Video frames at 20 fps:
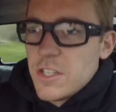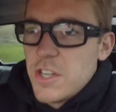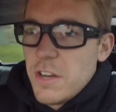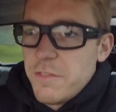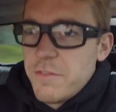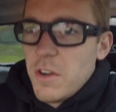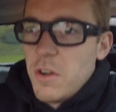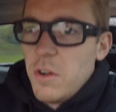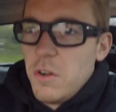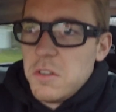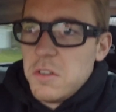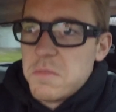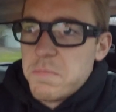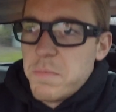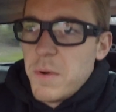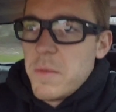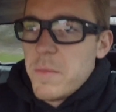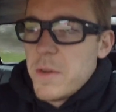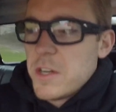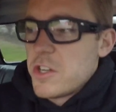Shifter hole is
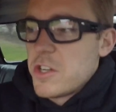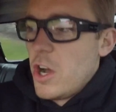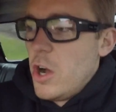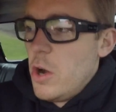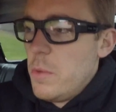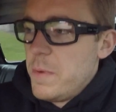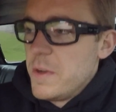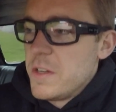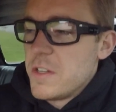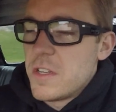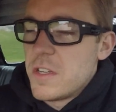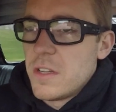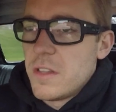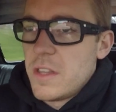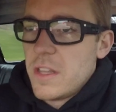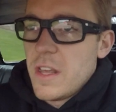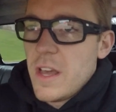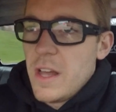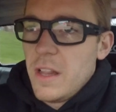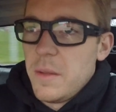pretty much open to
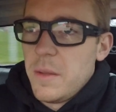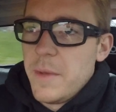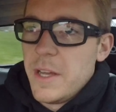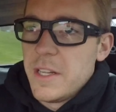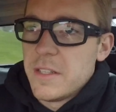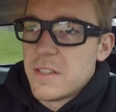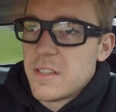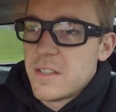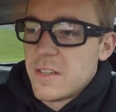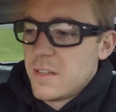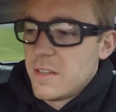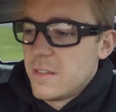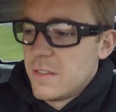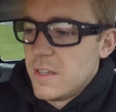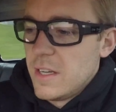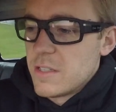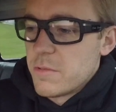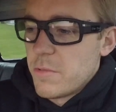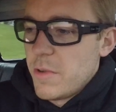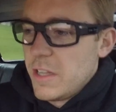the elements,
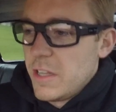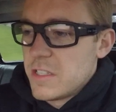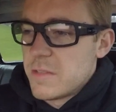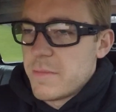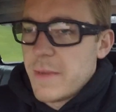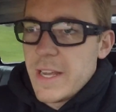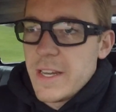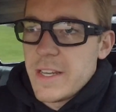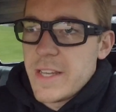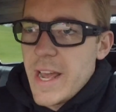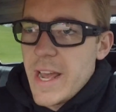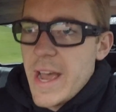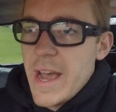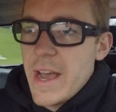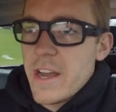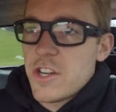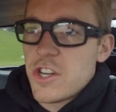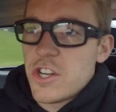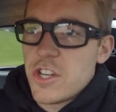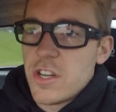as well as my
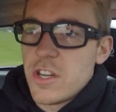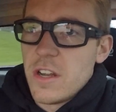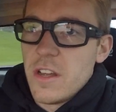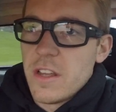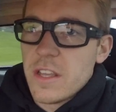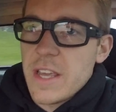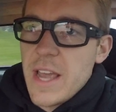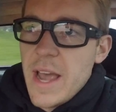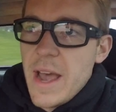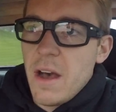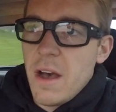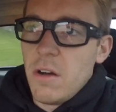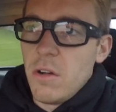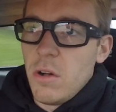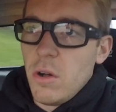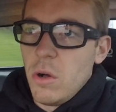dash cowl